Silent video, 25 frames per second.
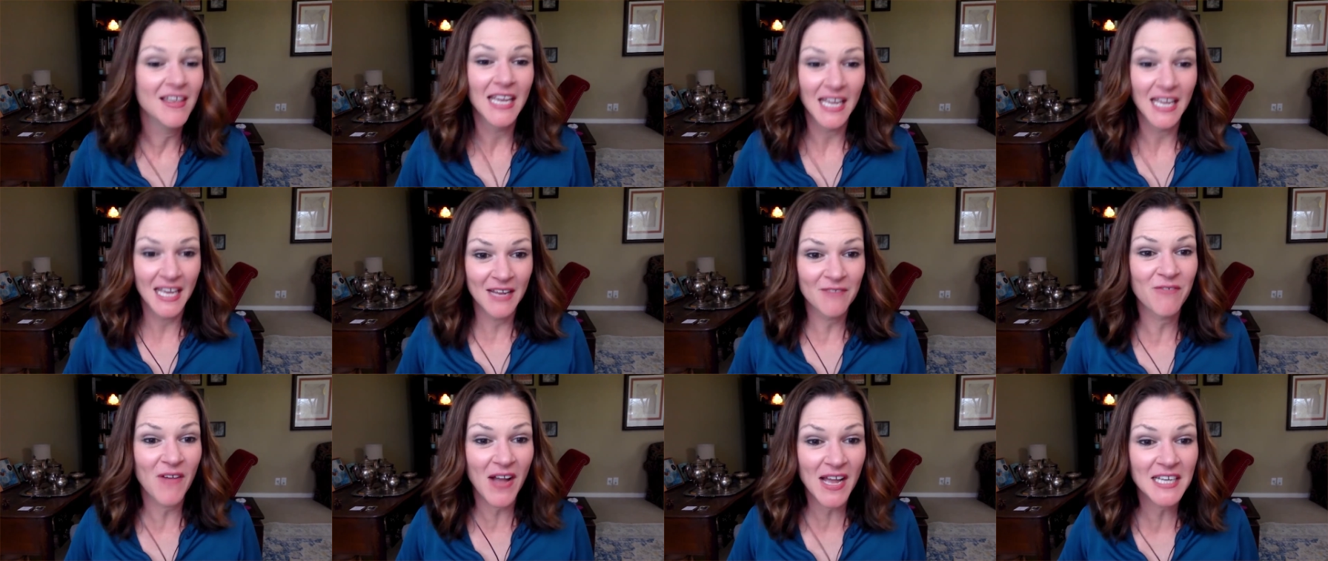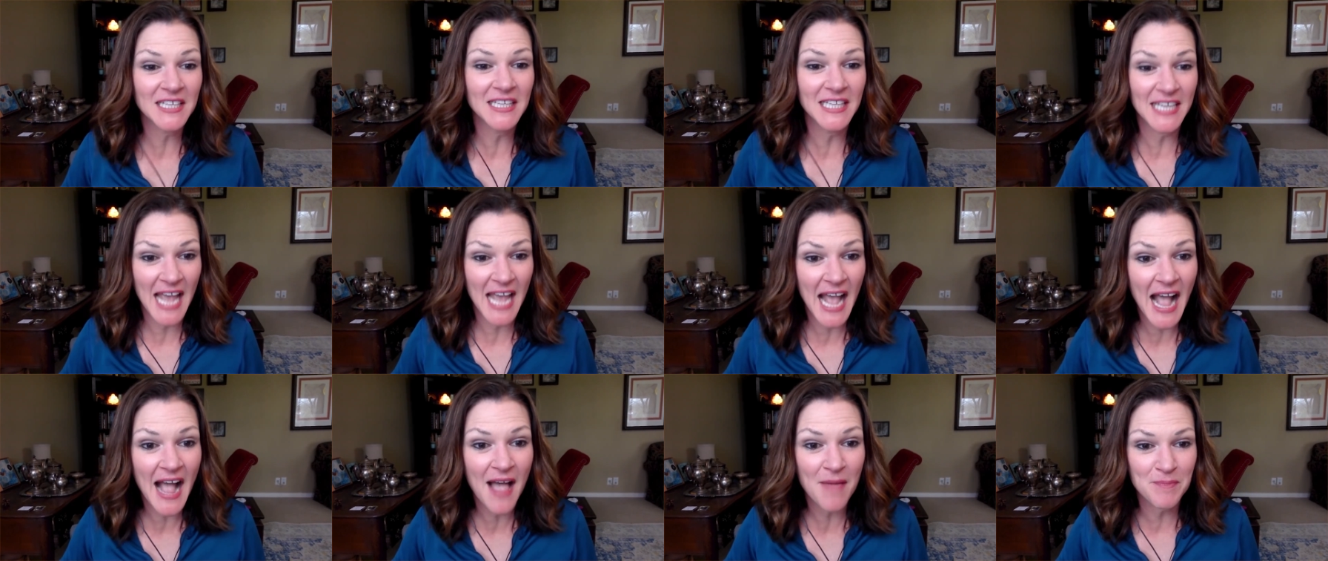it finally
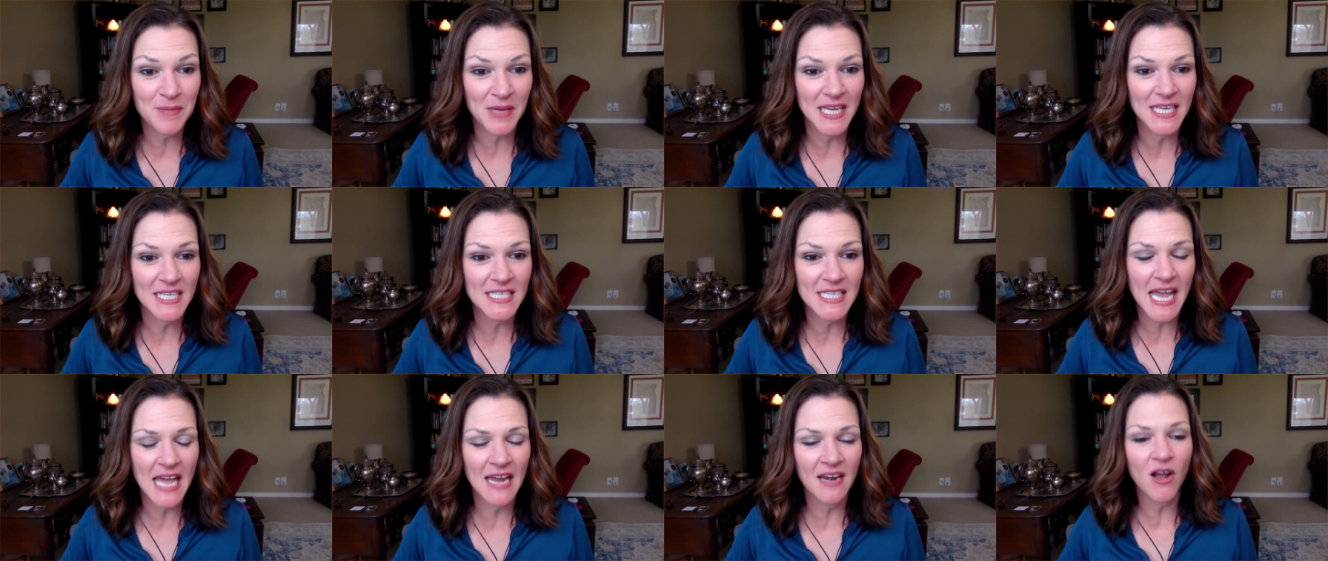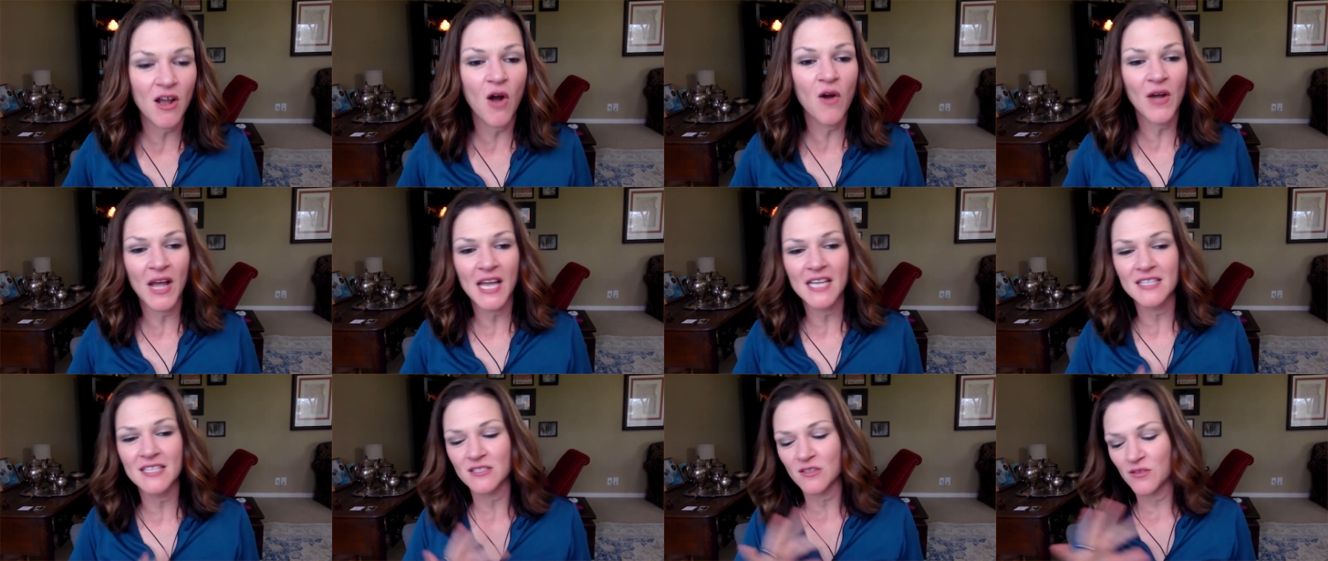happened. And
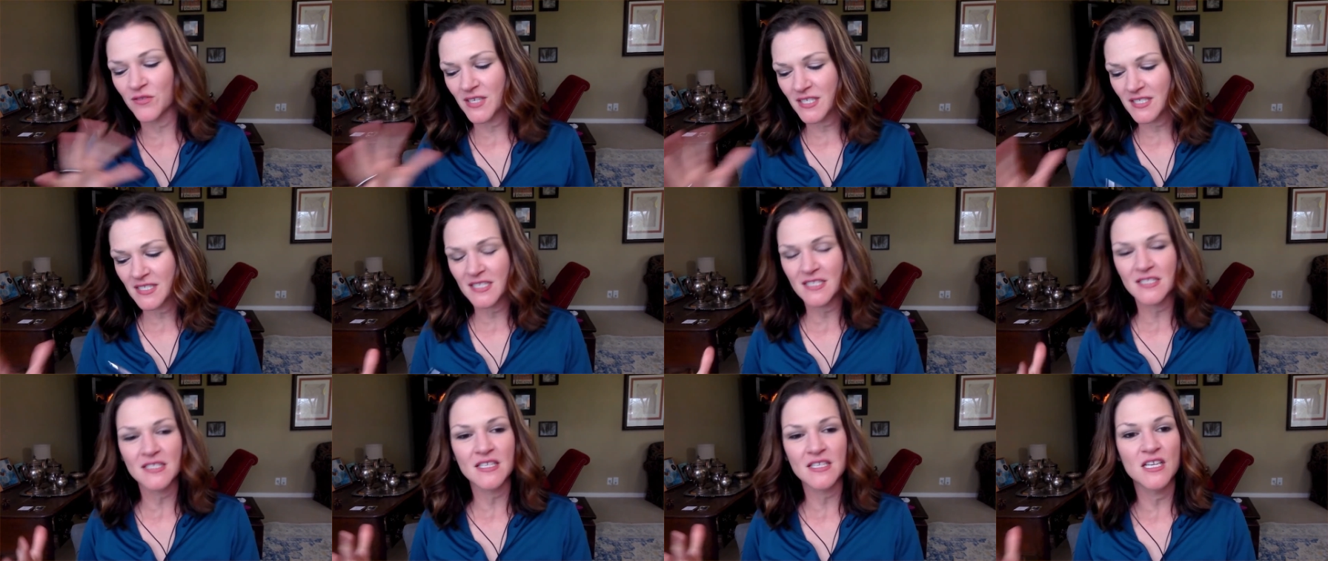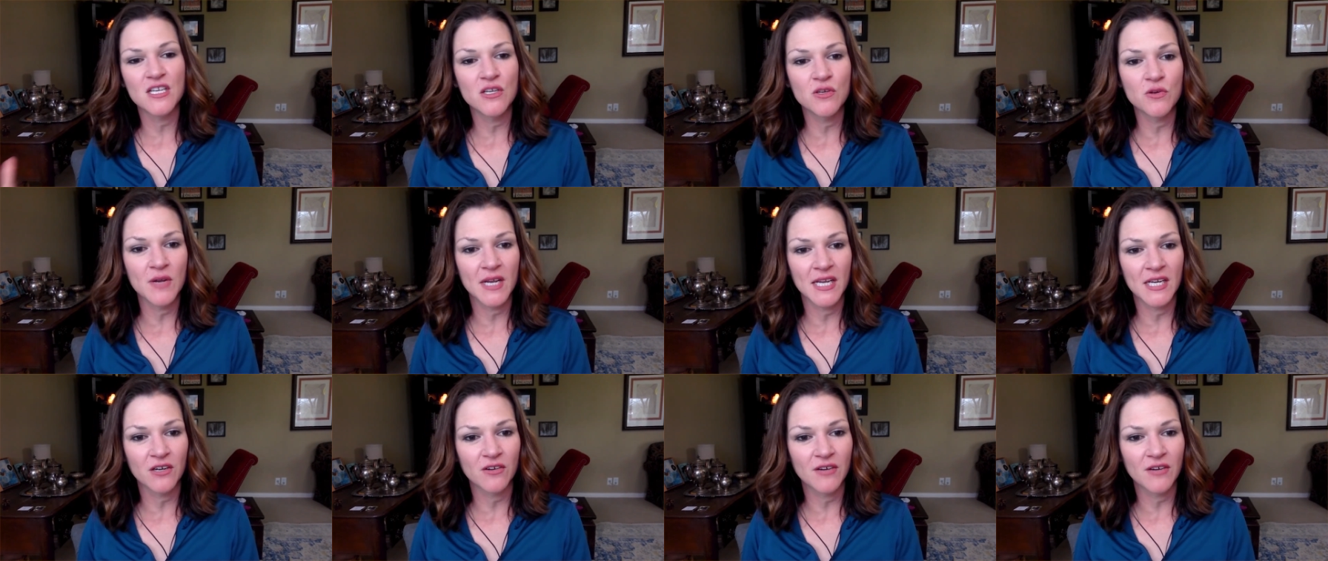okay, so this is the new
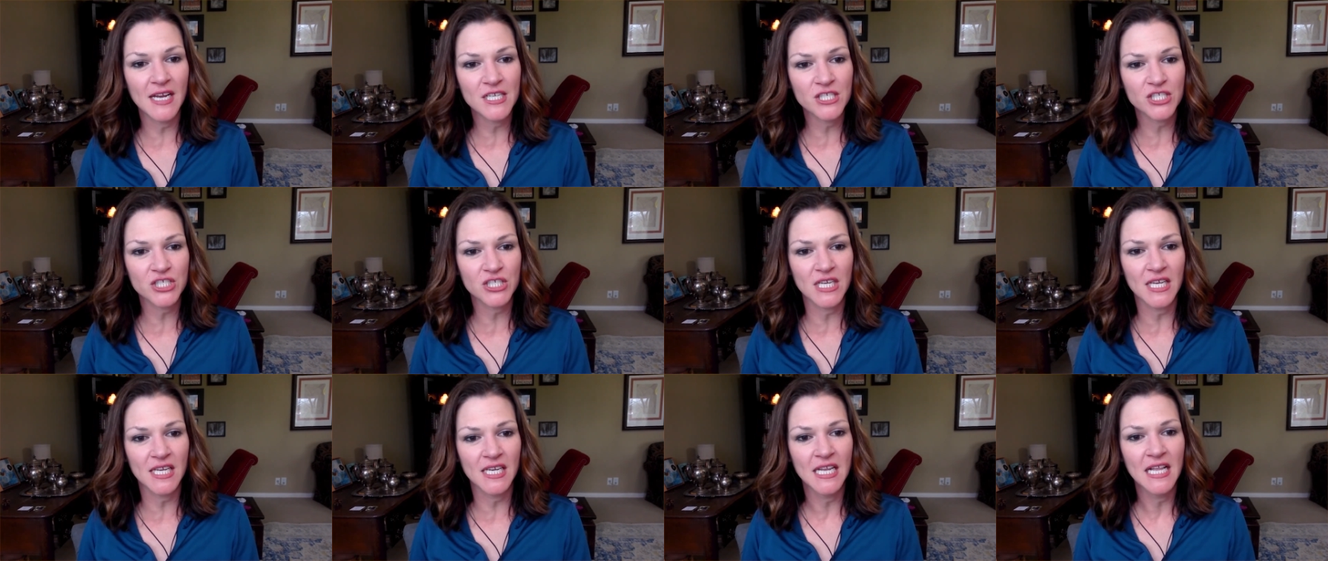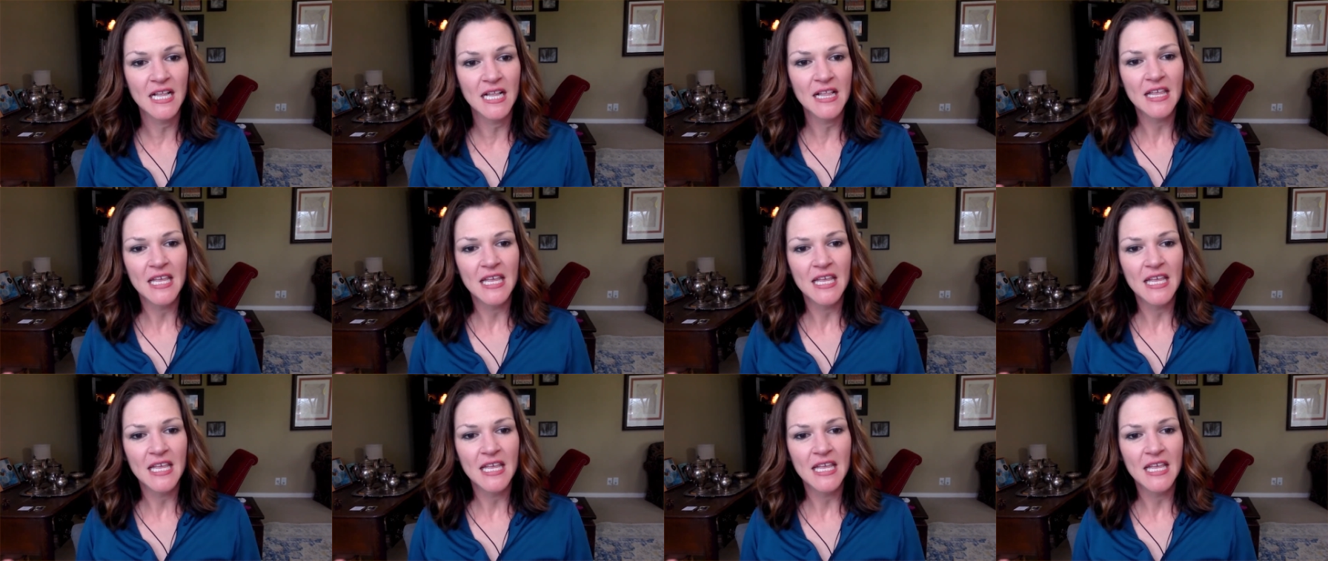iteration.